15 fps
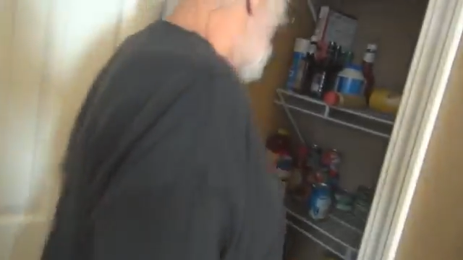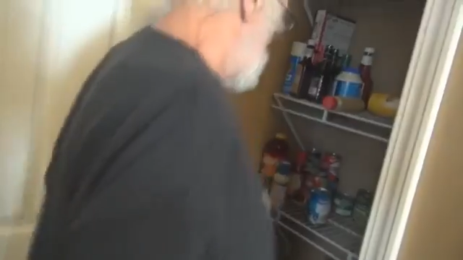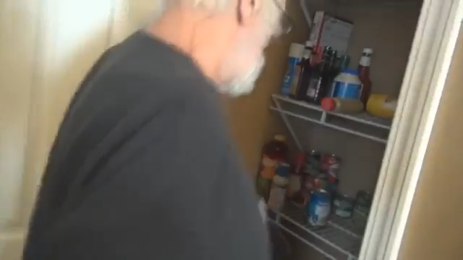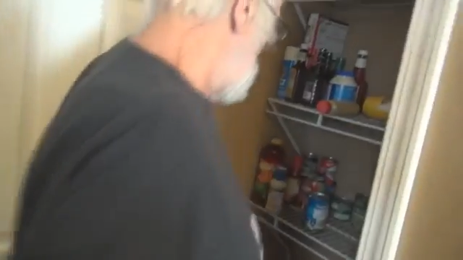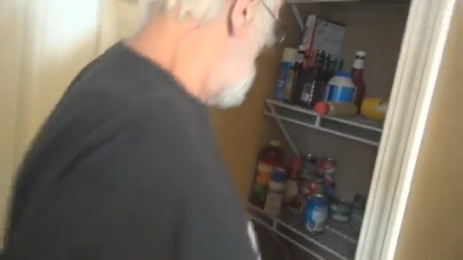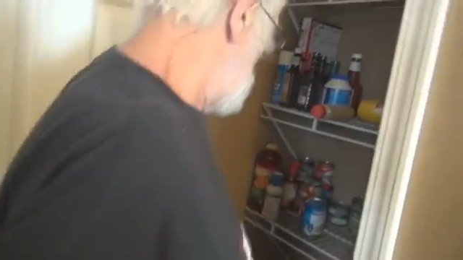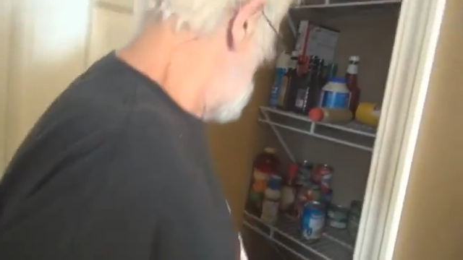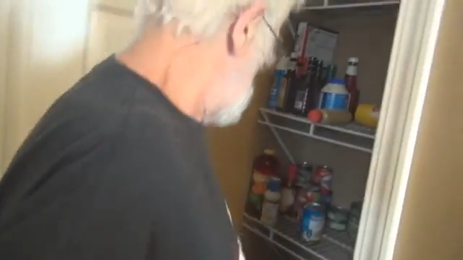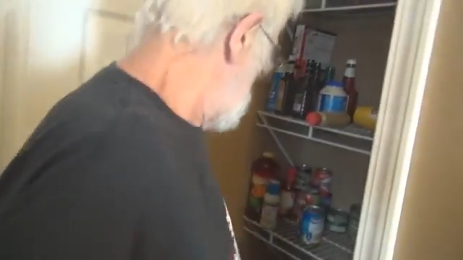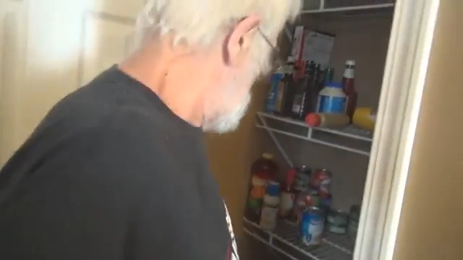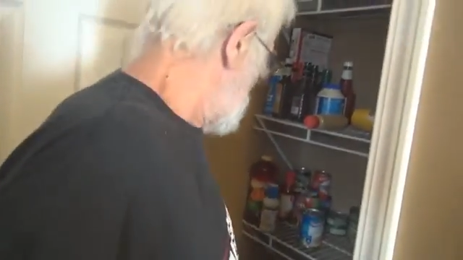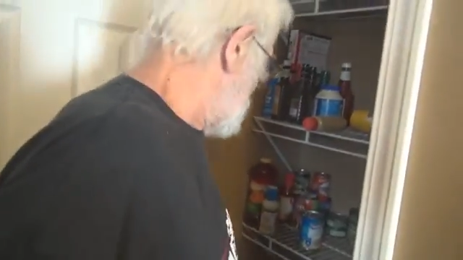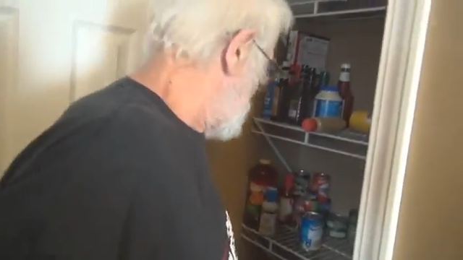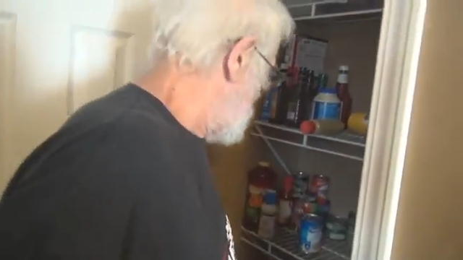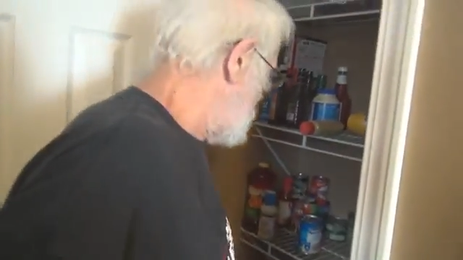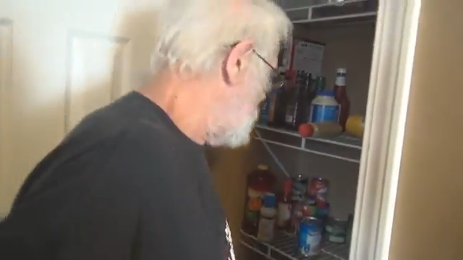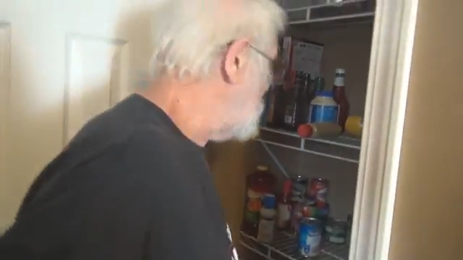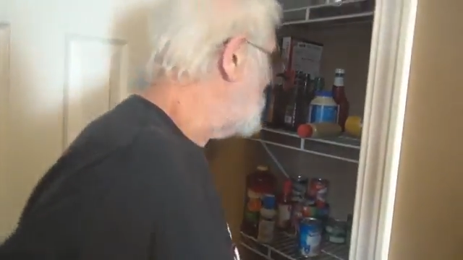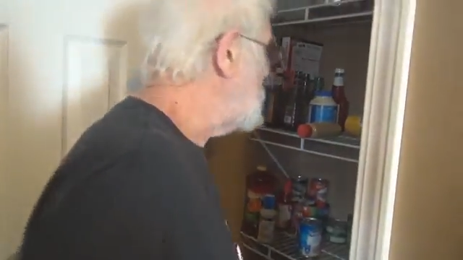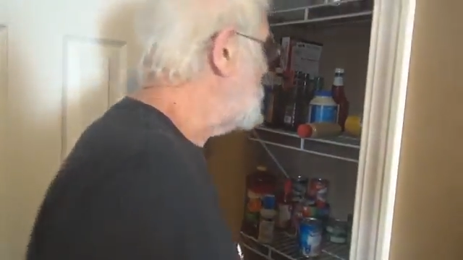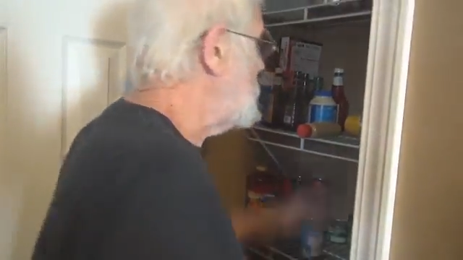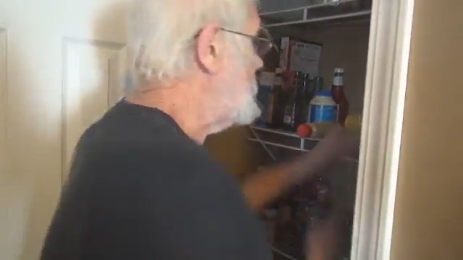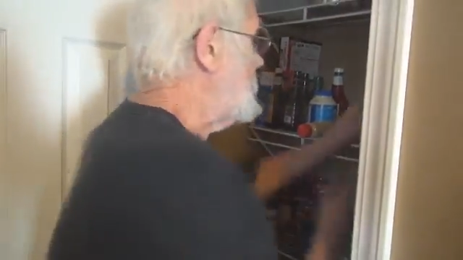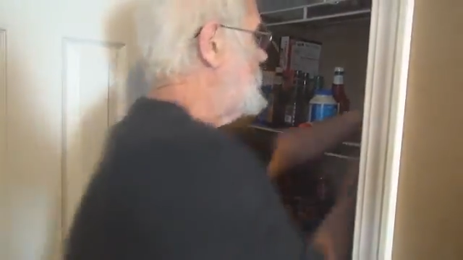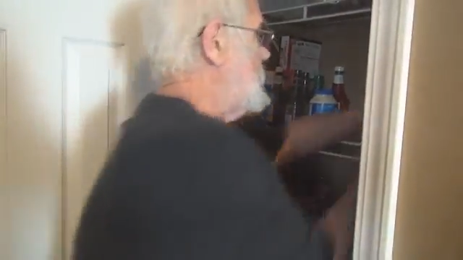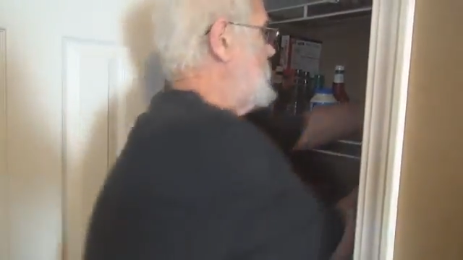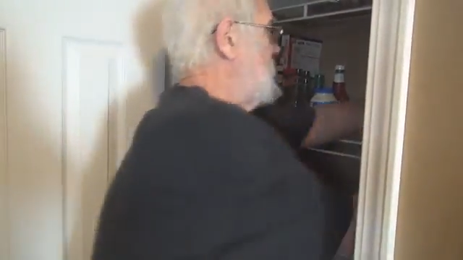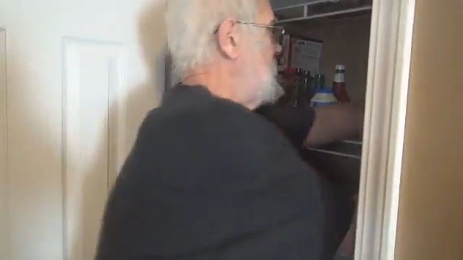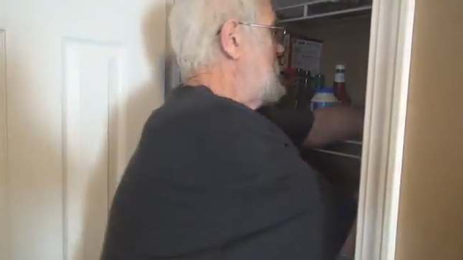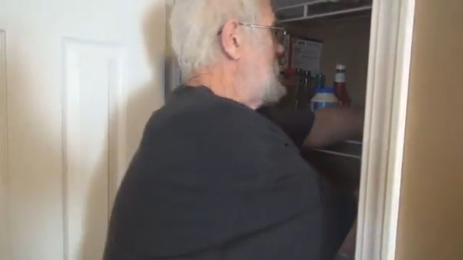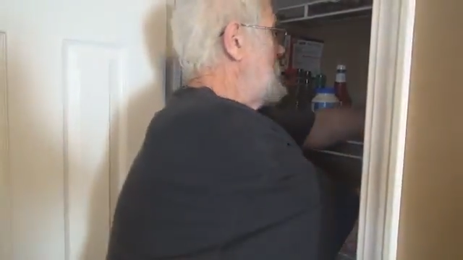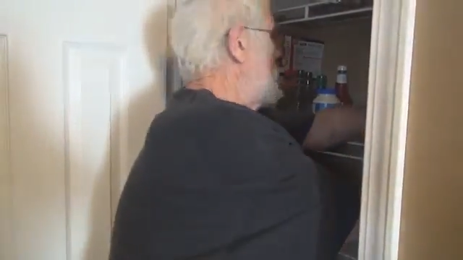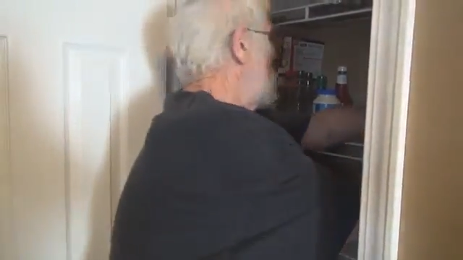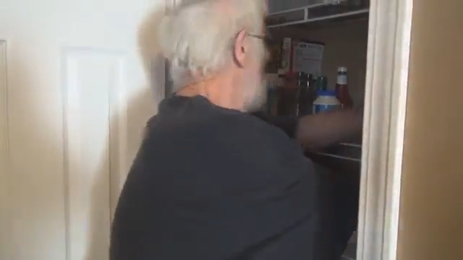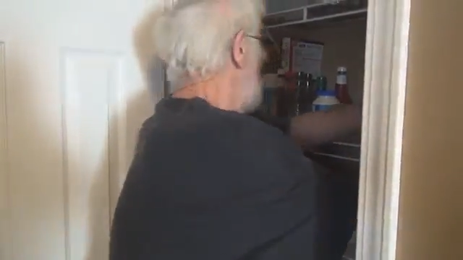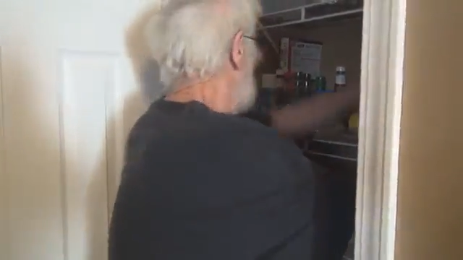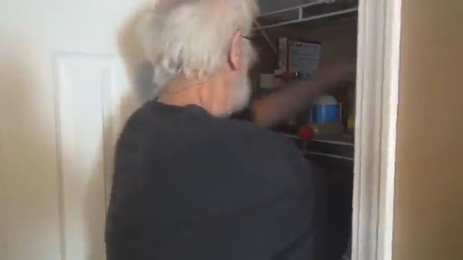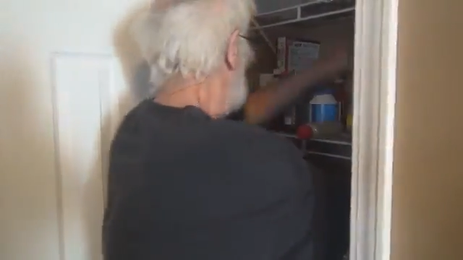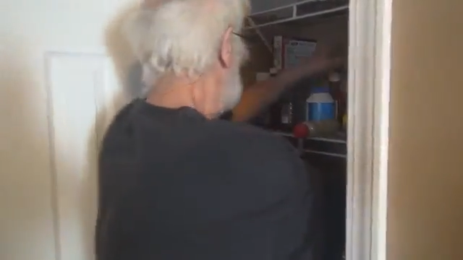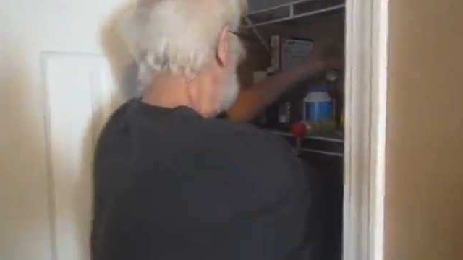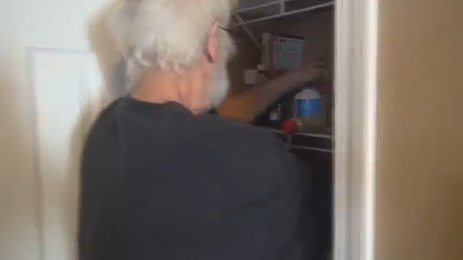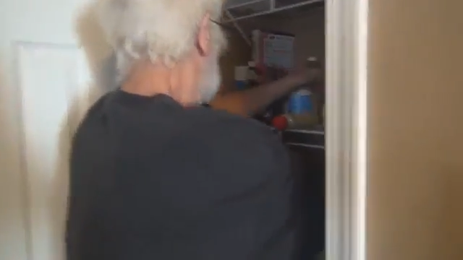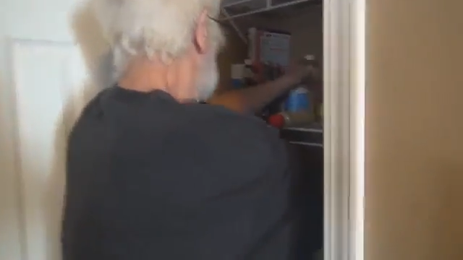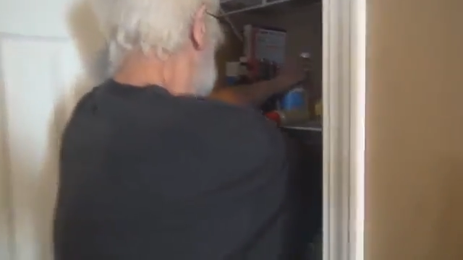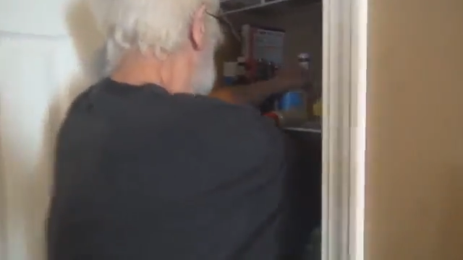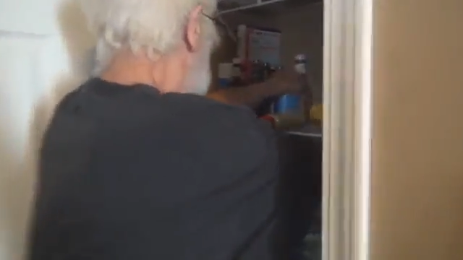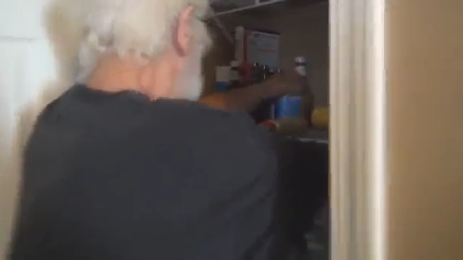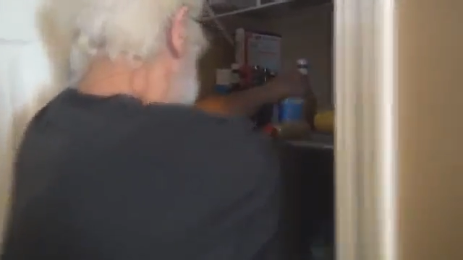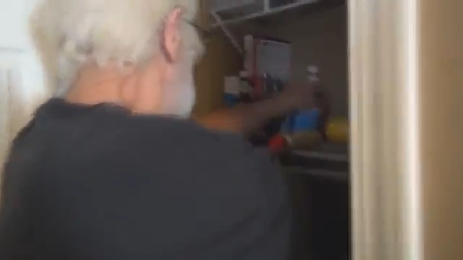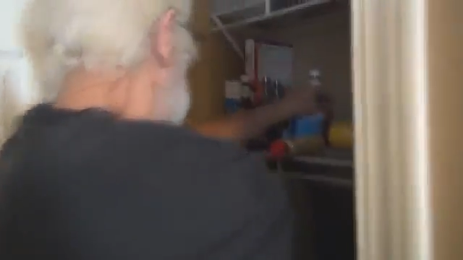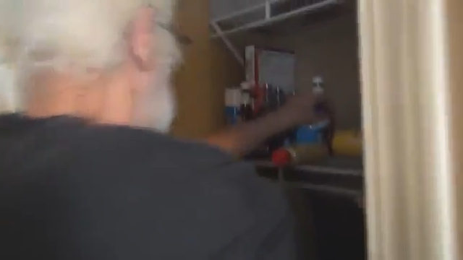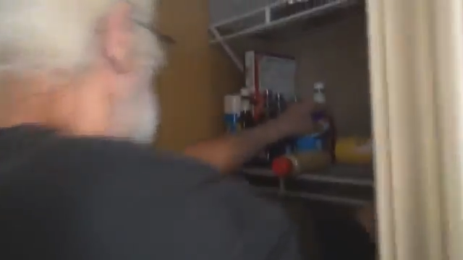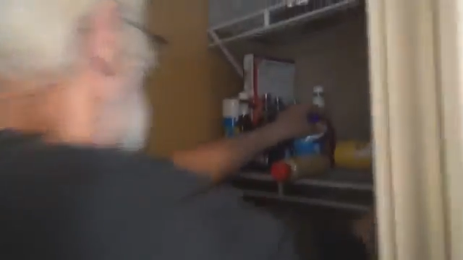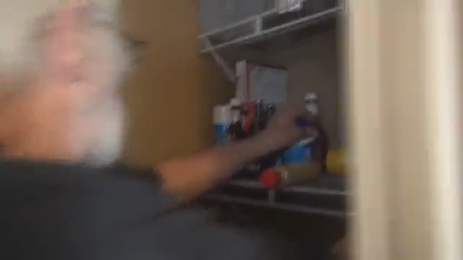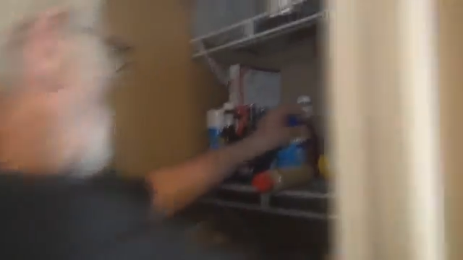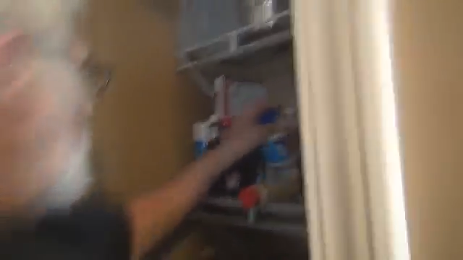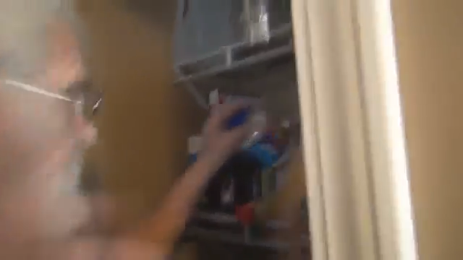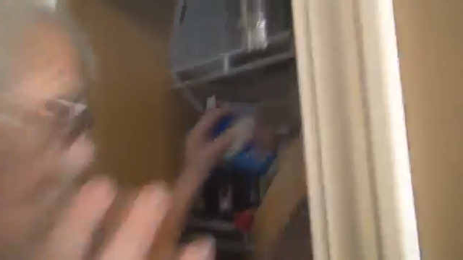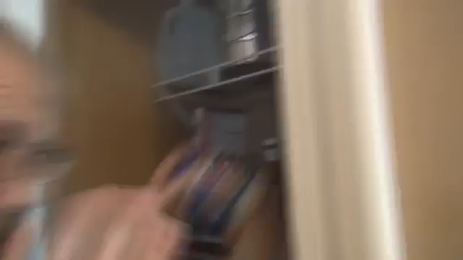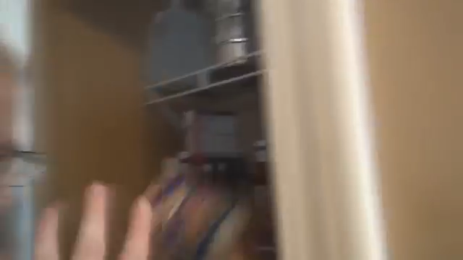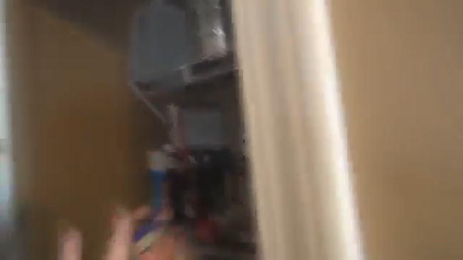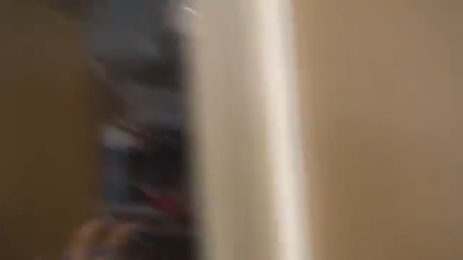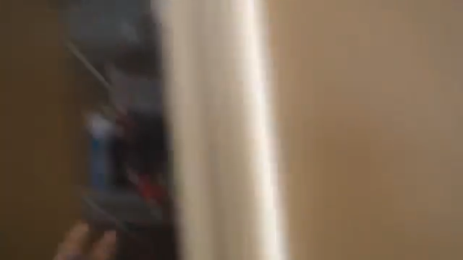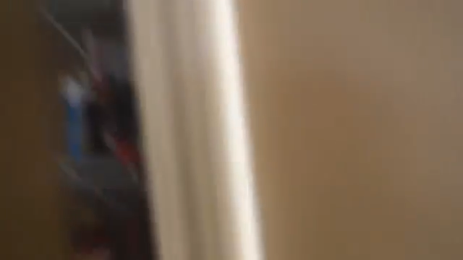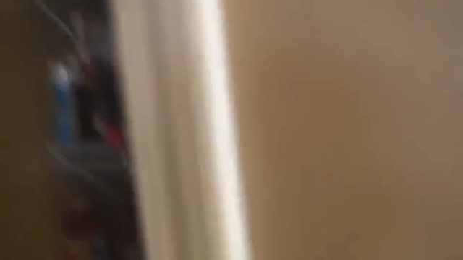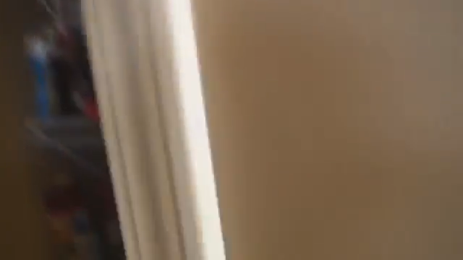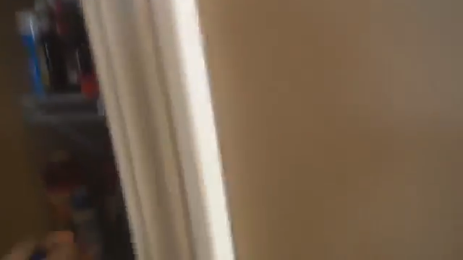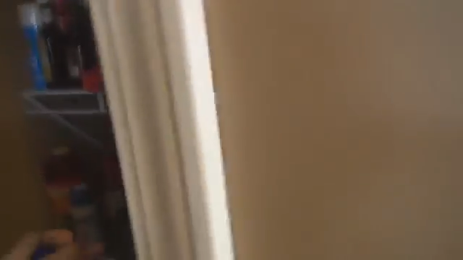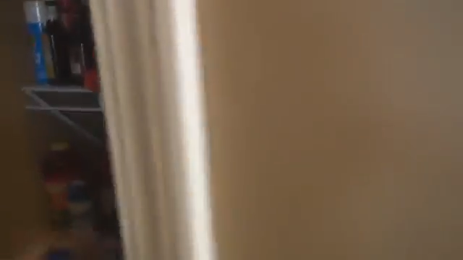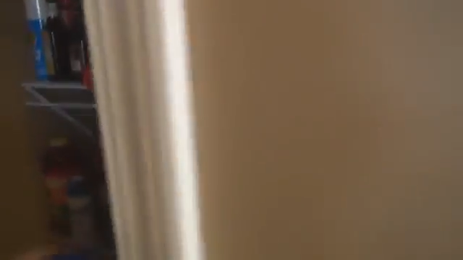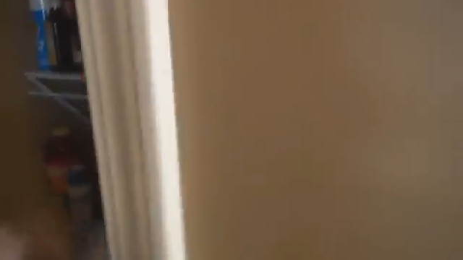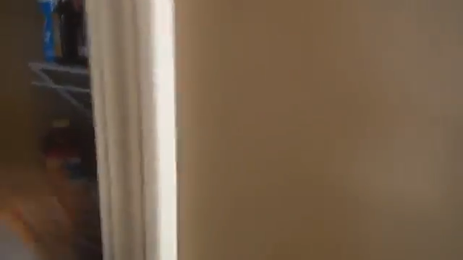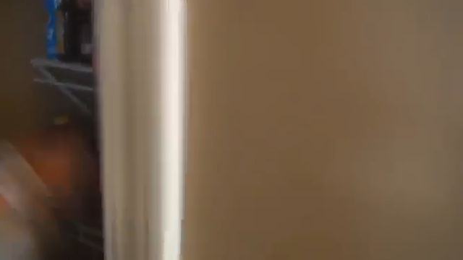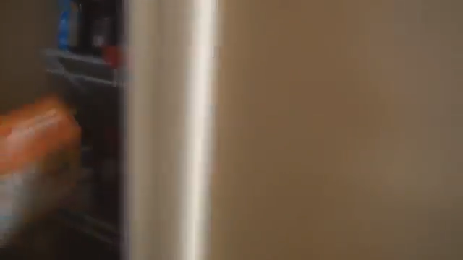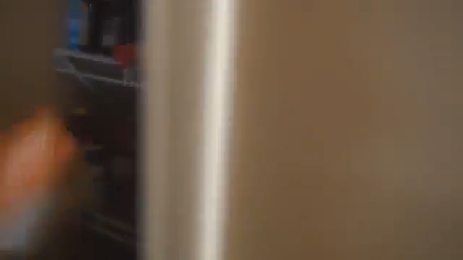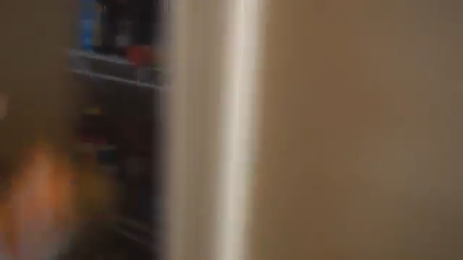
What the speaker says: [unreadable: no face in view]